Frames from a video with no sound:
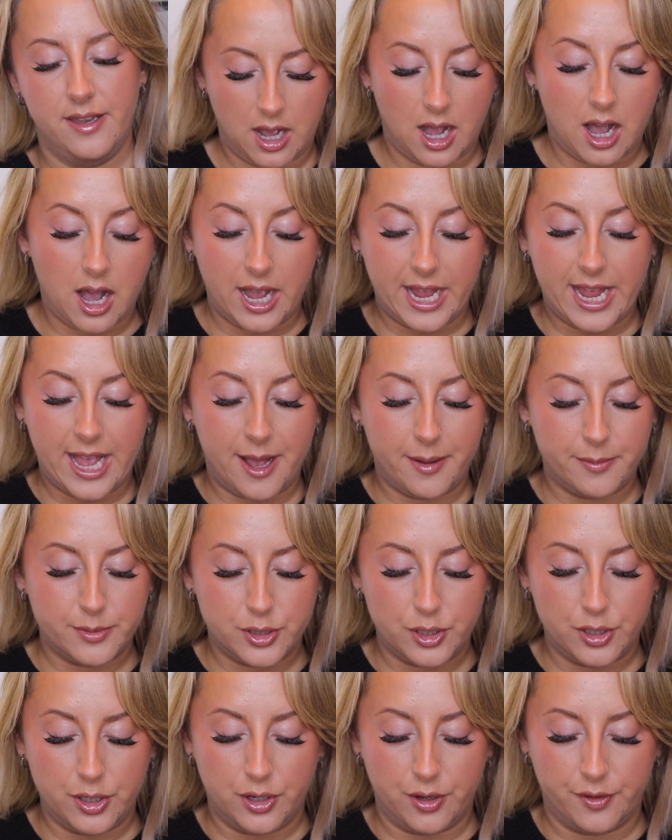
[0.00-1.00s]
I
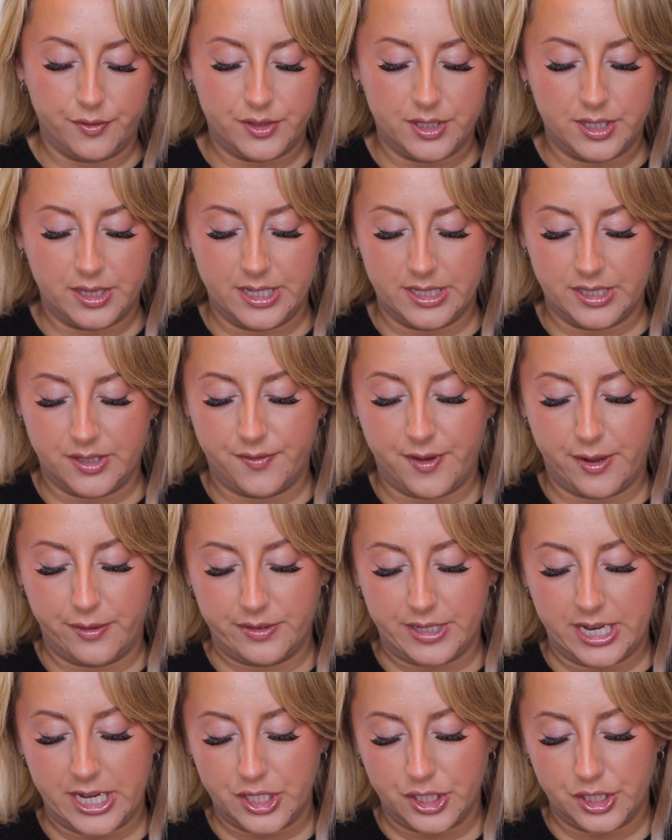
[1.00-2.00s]
absolutely loved this
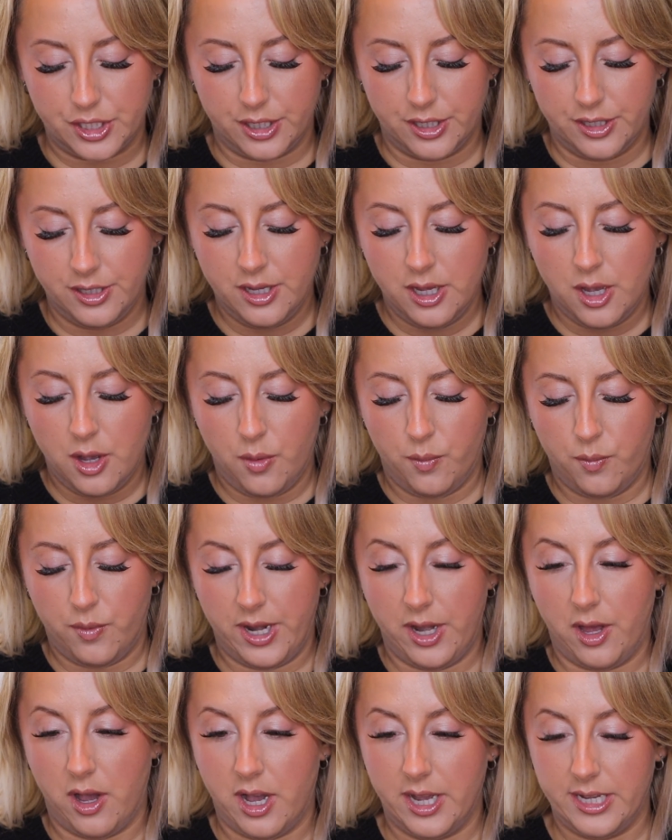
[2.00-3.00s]
foundation
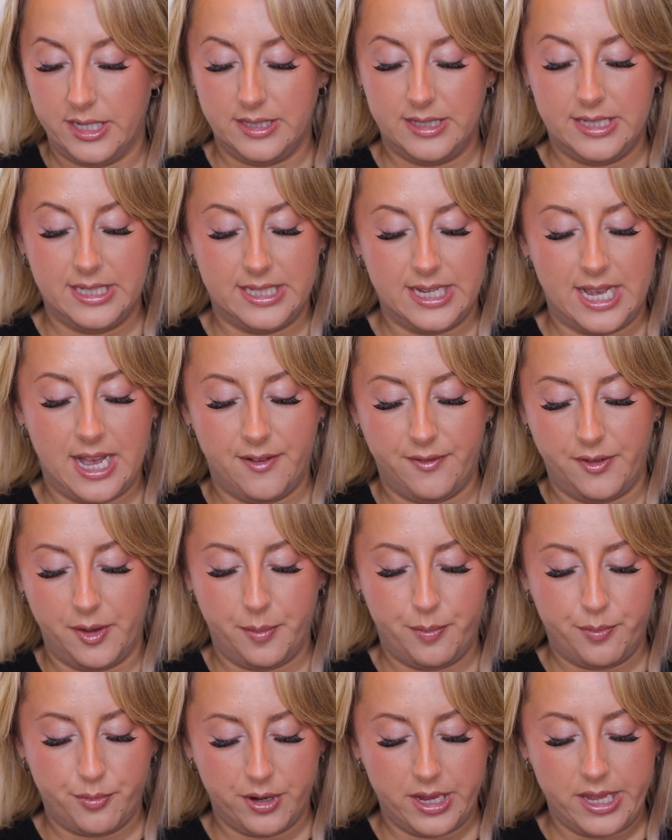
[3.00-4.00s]
when I did have
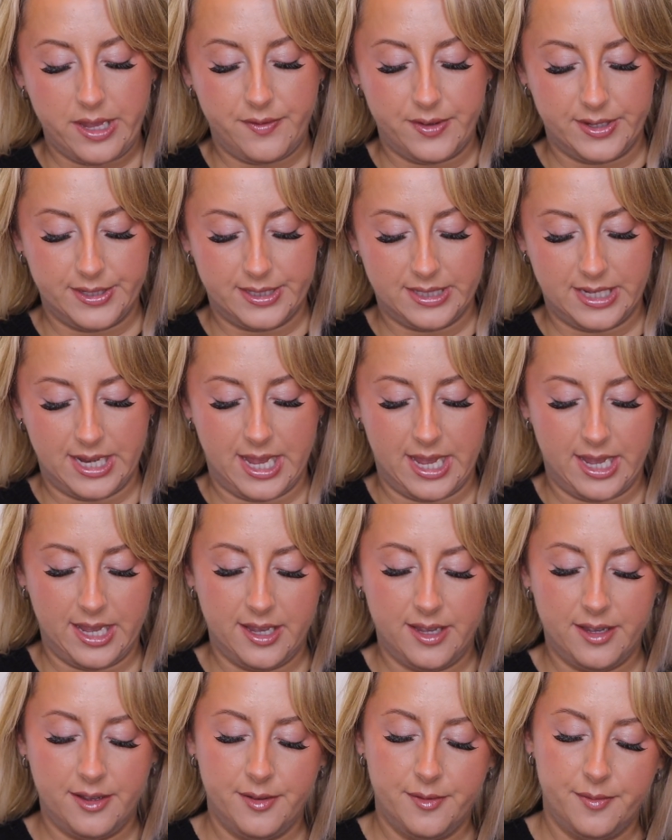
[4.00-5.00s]
it previously.